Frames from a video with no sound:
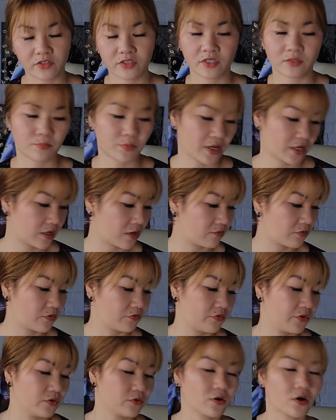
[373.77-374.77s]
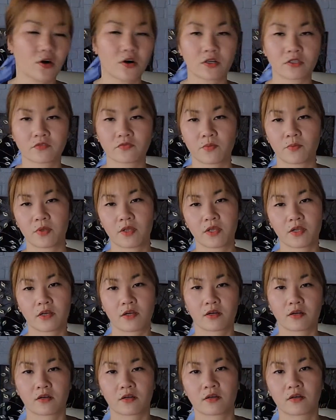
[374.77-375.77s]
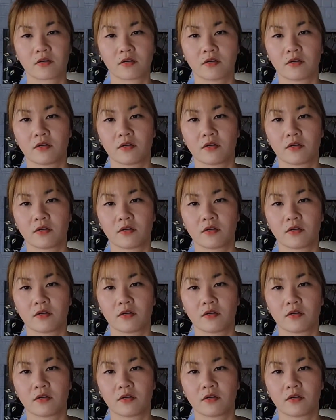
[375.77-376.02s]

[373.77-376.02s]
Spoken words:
I just pick up a few cards from here,